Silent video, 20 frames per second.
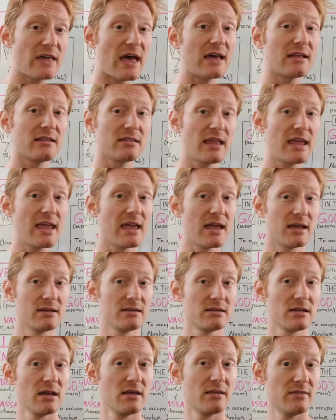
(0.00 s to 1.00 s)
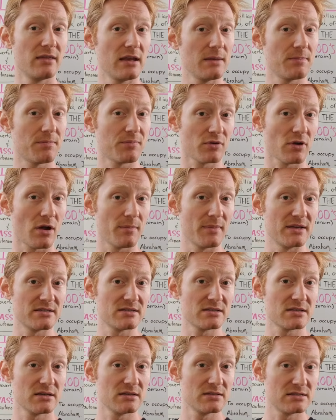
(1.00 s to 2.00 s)
that land that he
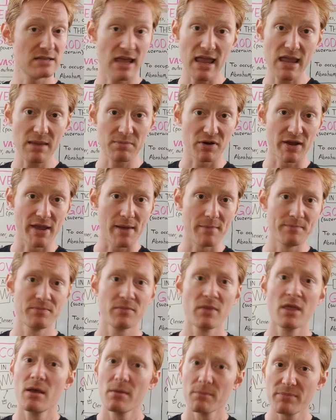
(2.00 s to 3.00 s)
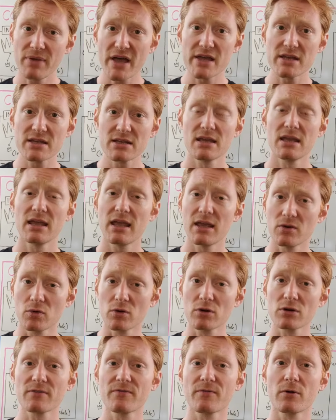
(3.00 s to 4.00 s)
promised to Abraham. But in
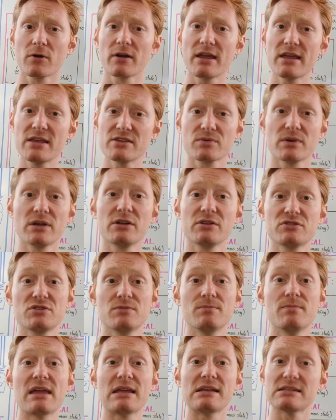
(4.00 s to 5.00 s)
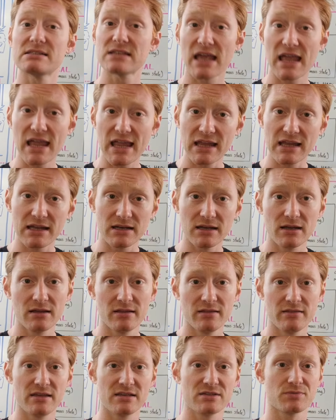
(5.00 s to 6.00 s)
order for Israel to maintain
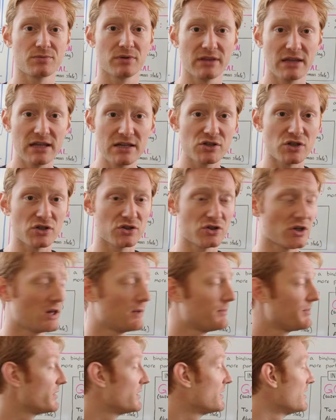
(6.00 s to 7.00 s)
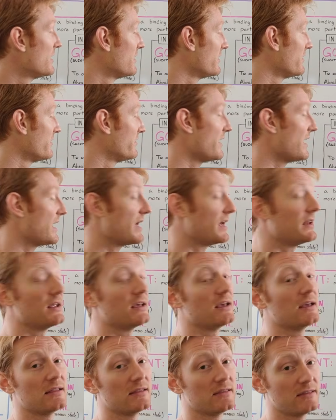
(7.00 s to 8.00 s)
this relationship, then
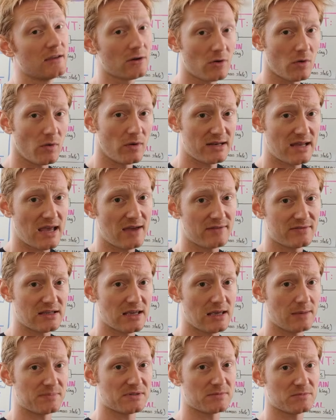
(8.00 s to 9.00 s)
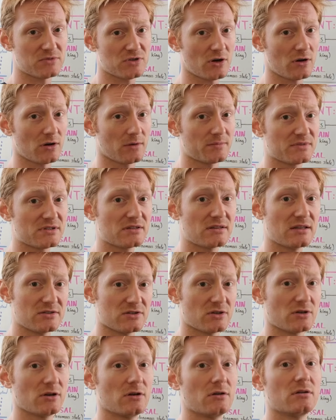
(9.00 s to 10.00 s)
they're going to have to keep some terms.
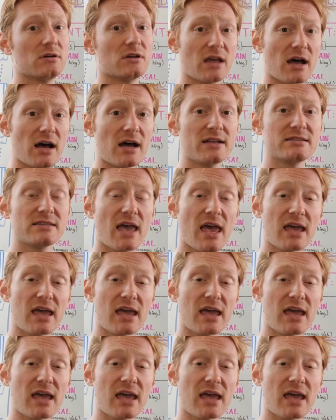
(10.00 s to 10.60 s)
These are God's